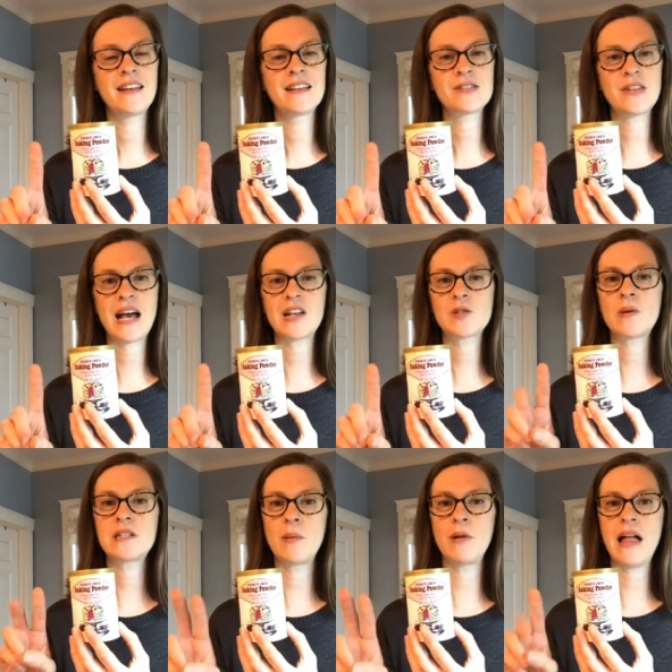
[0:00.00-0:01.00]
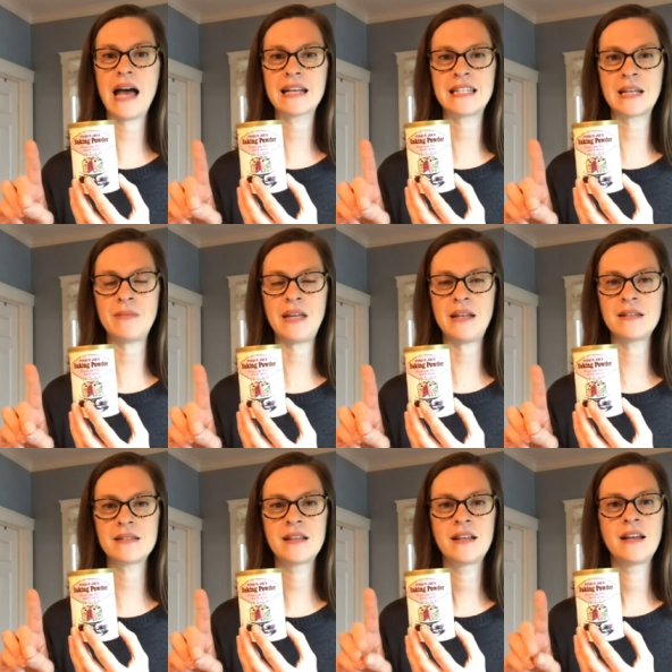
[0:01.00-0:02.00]
So that's what double acting
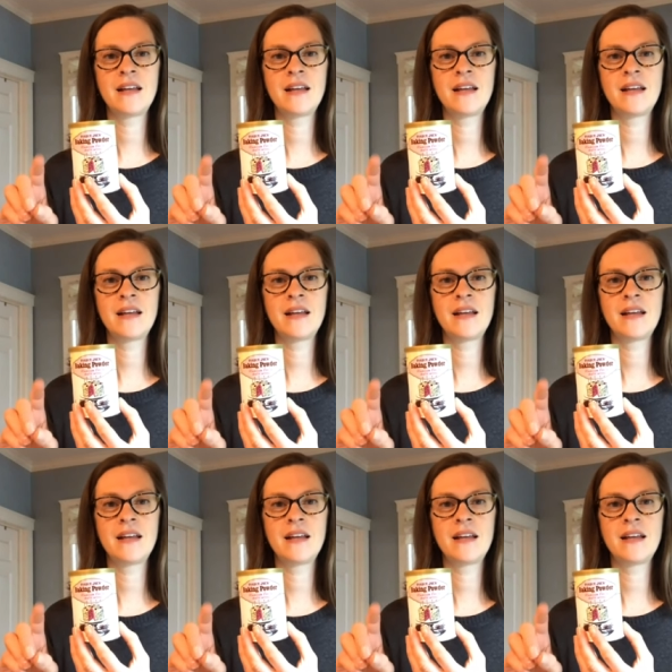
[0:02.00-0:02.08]
means.